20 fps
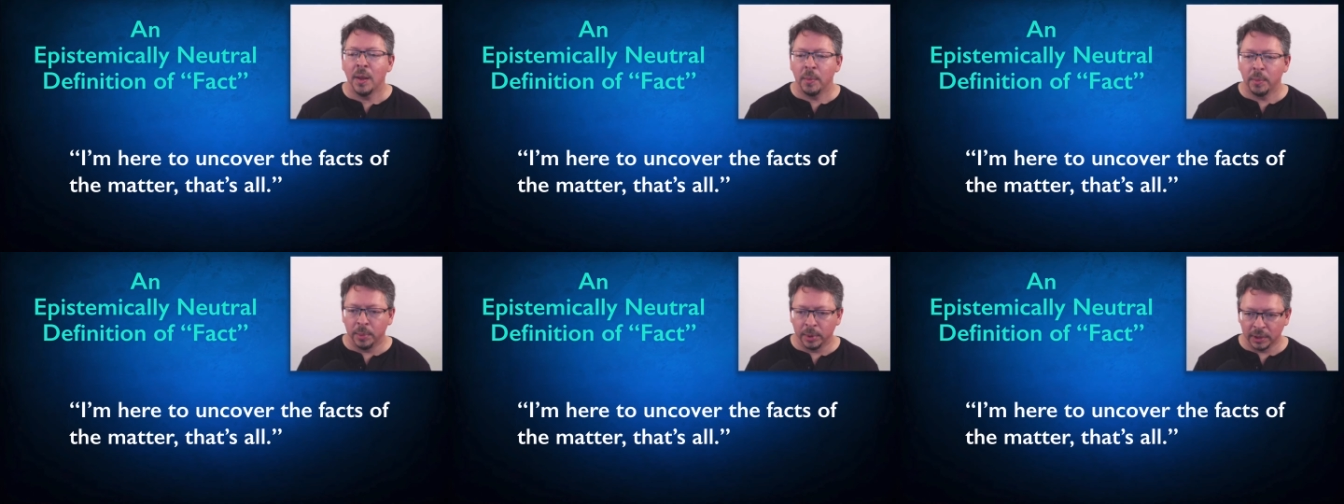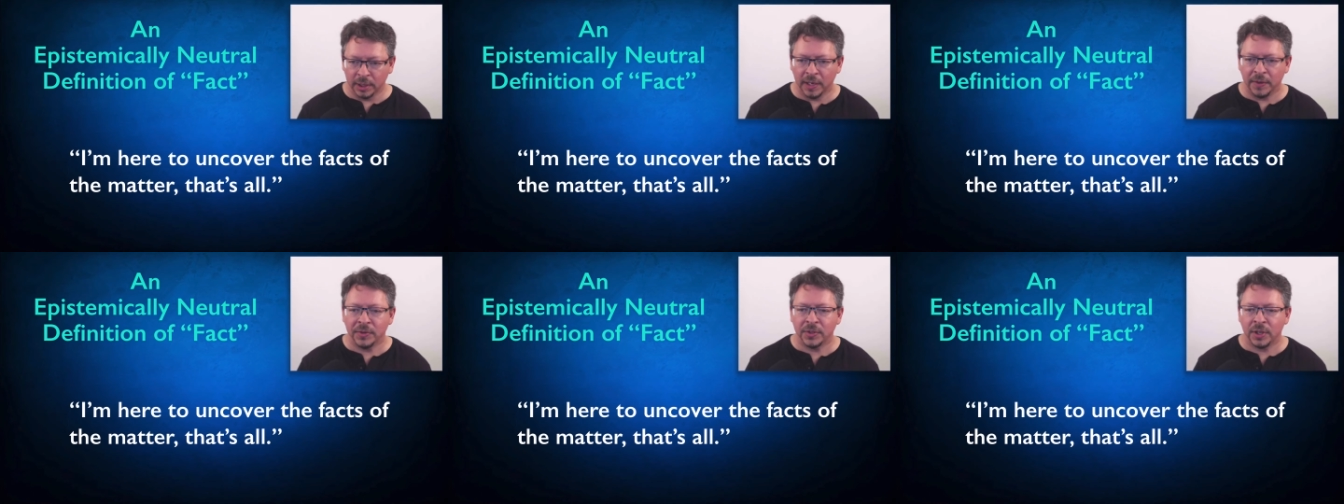
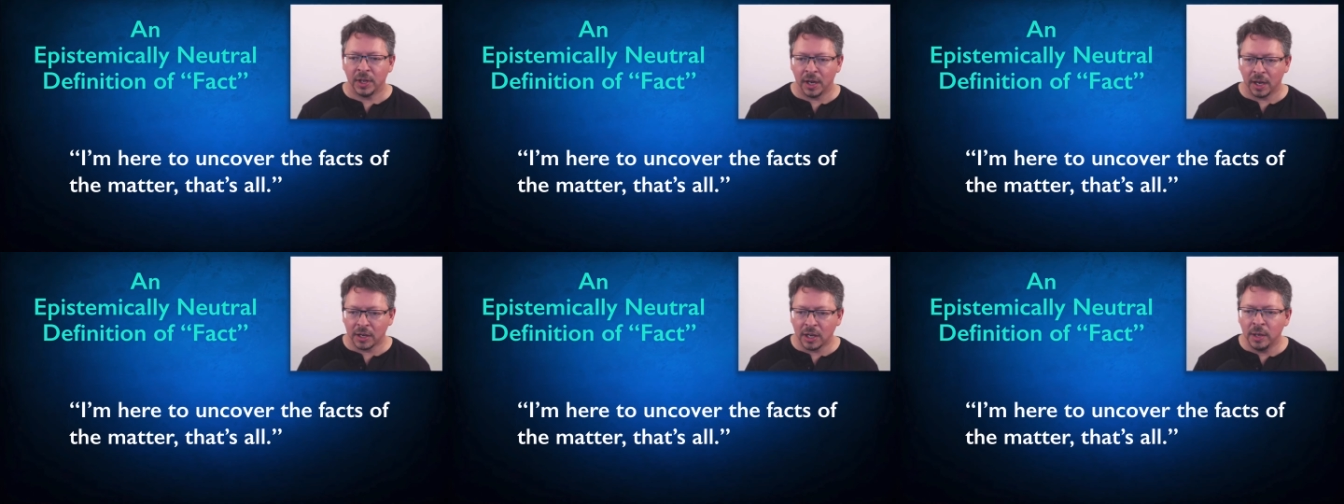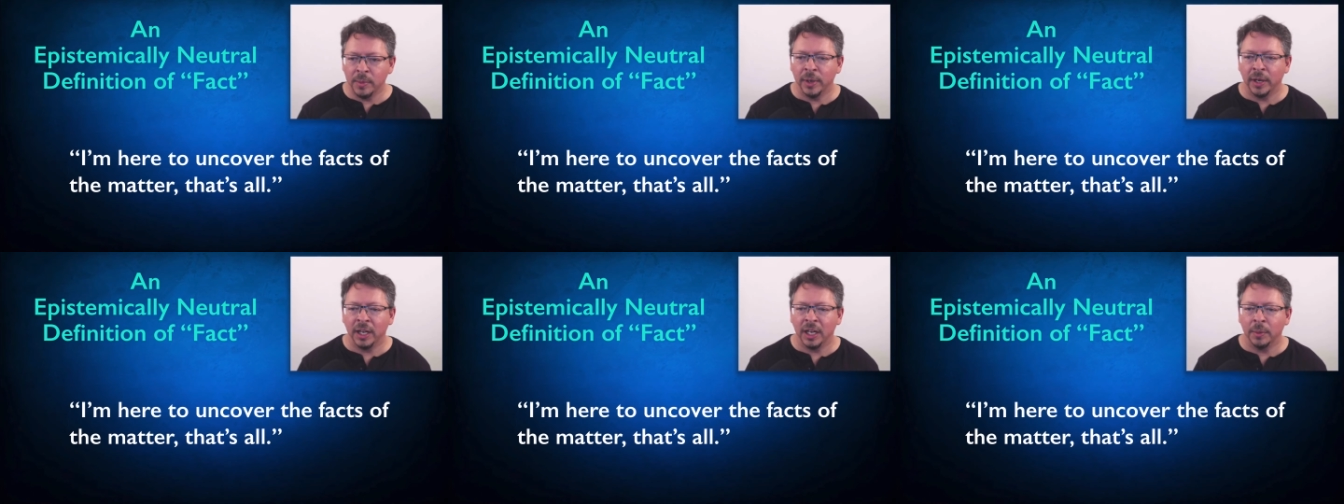beliefs that a
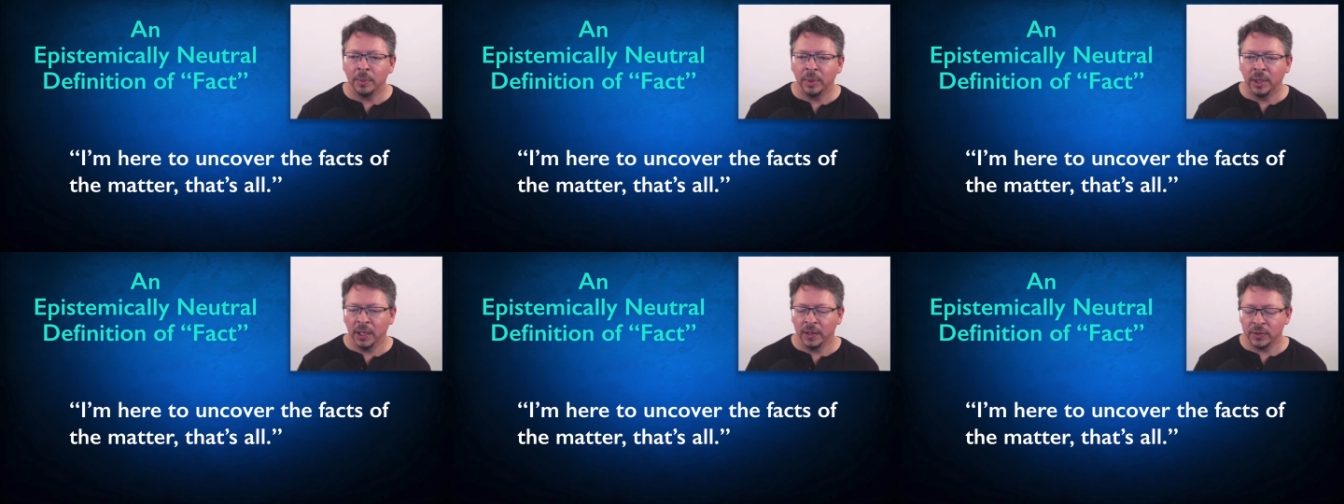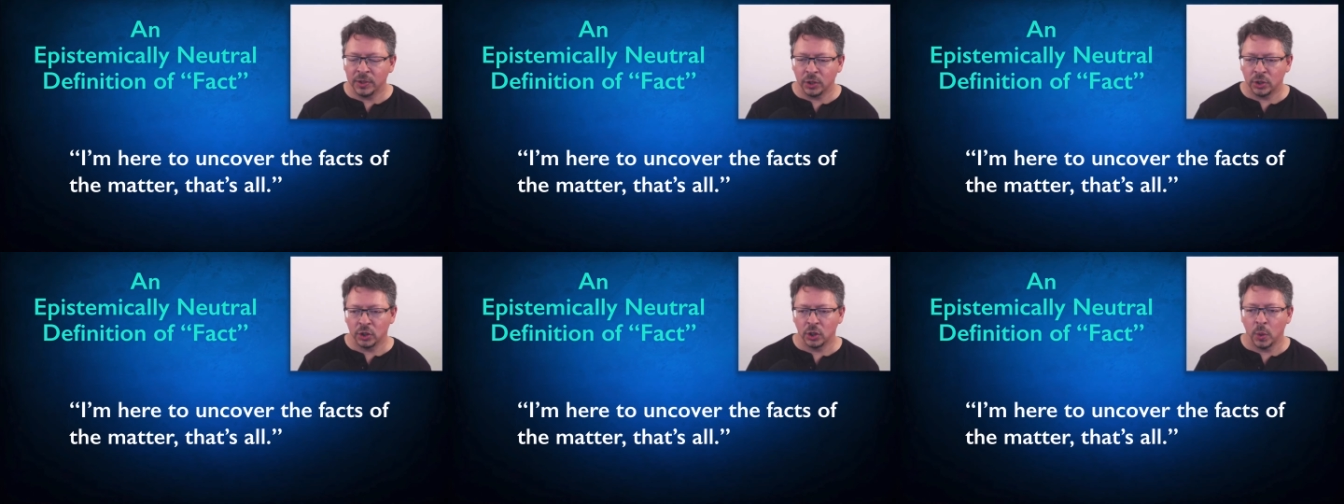community
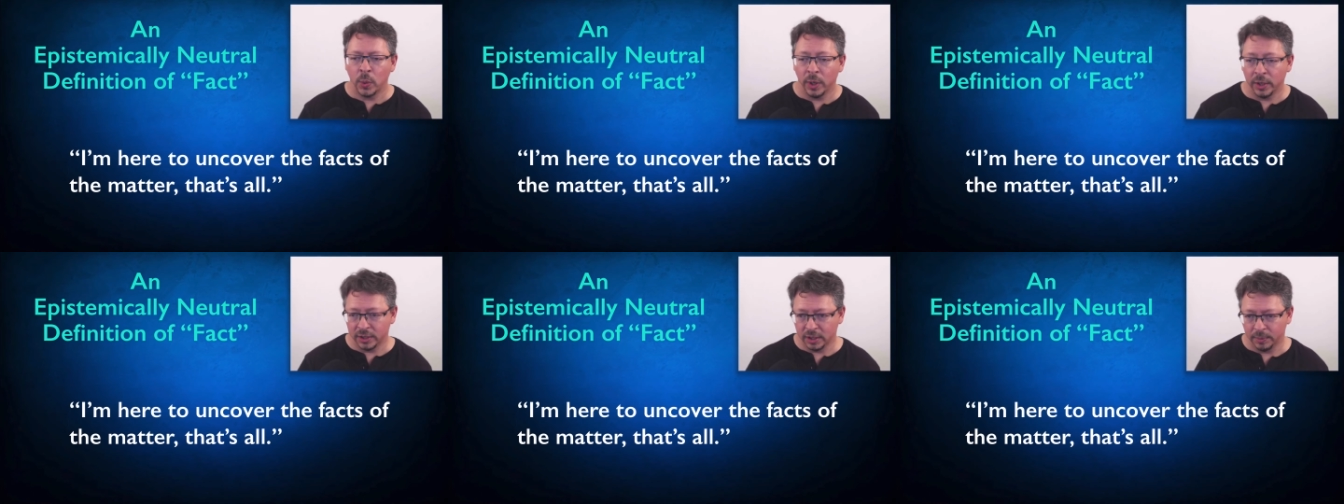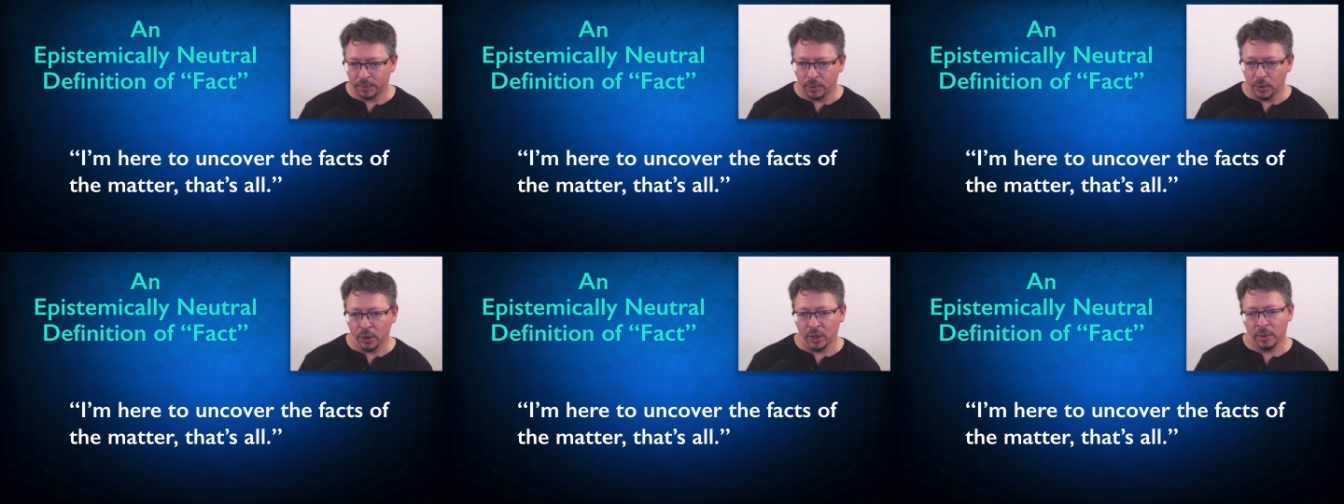believes are so well
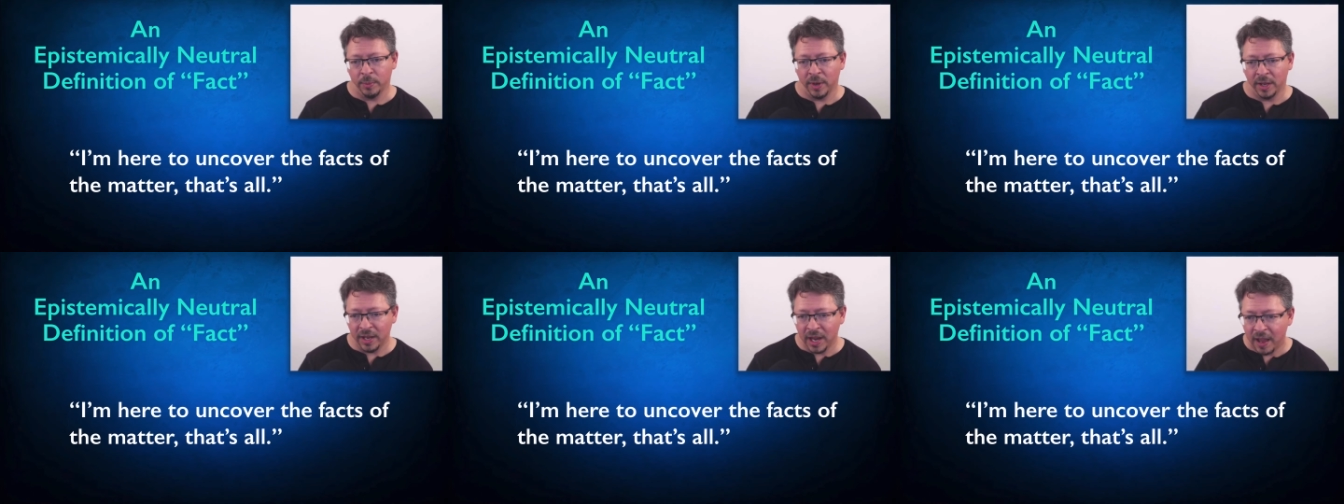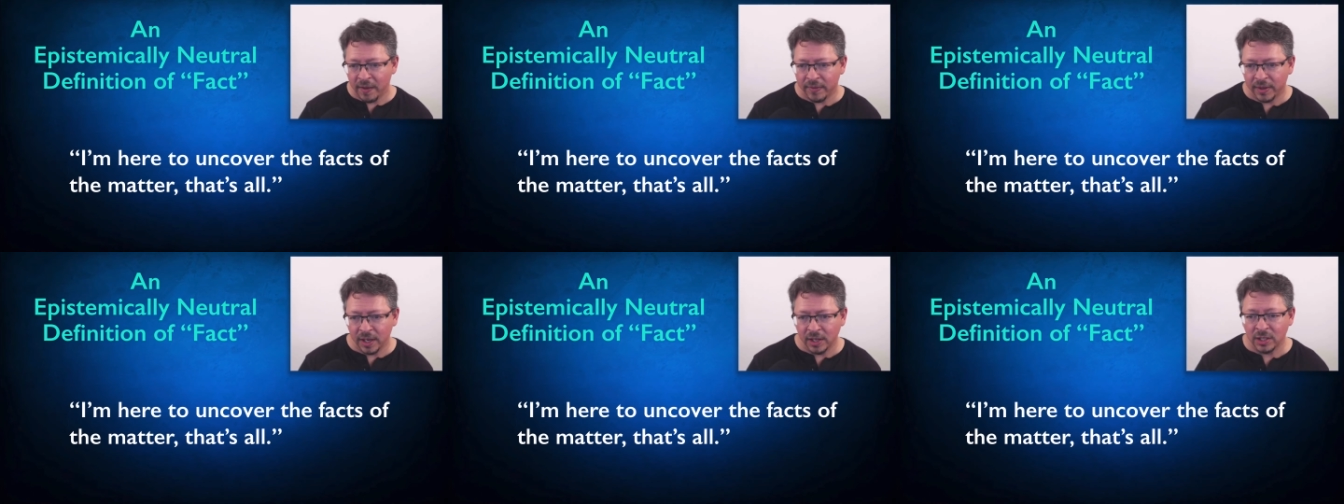supported by the
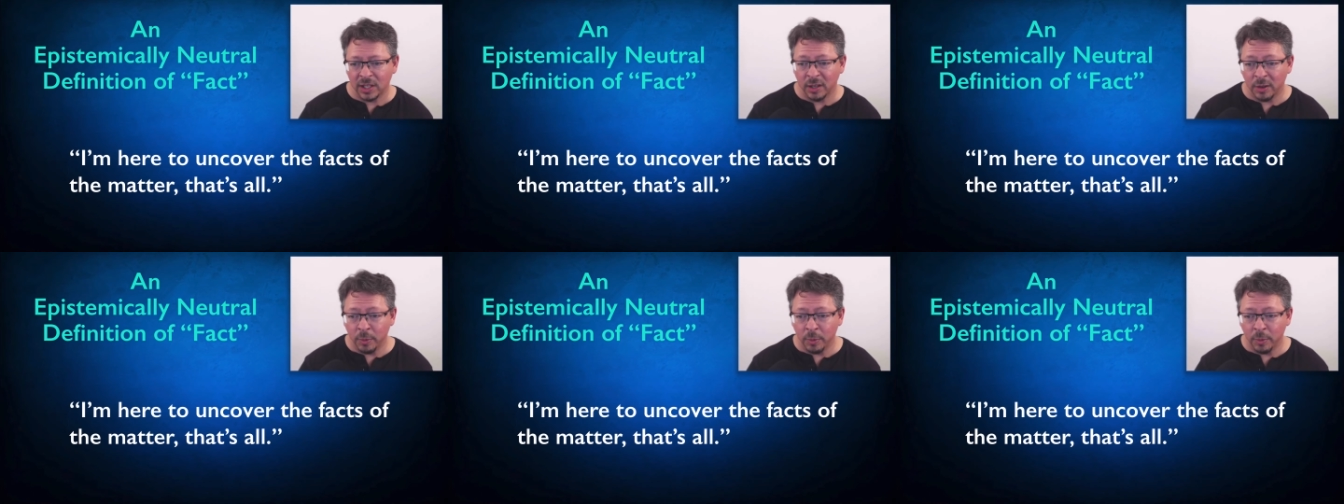evidence that